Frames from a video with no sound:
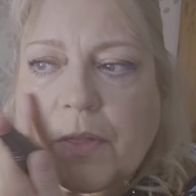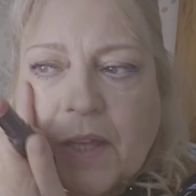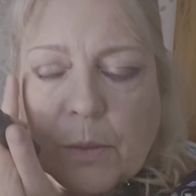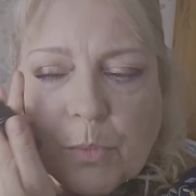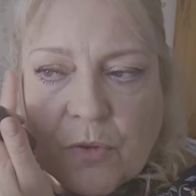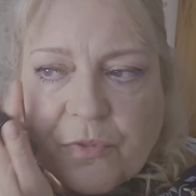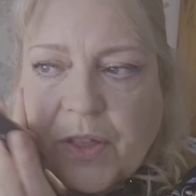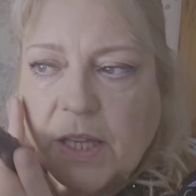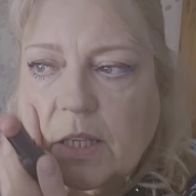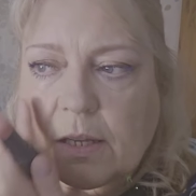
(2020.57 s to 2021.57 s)
theme of
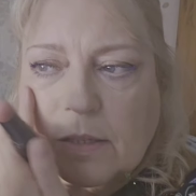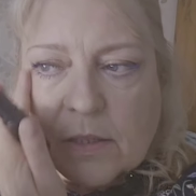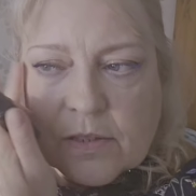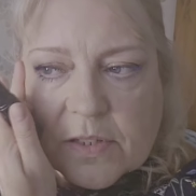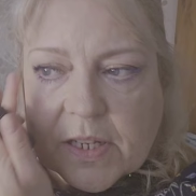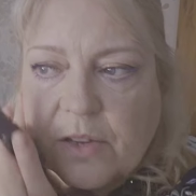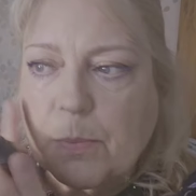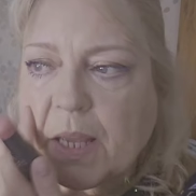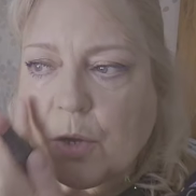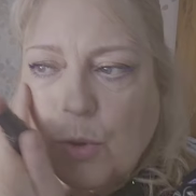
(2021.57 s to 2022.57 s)
the
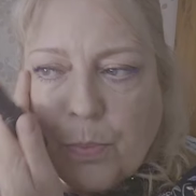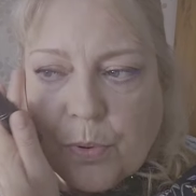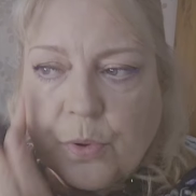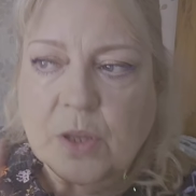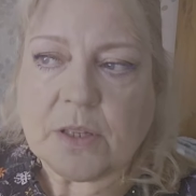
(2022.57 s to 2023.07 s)
stick makeup.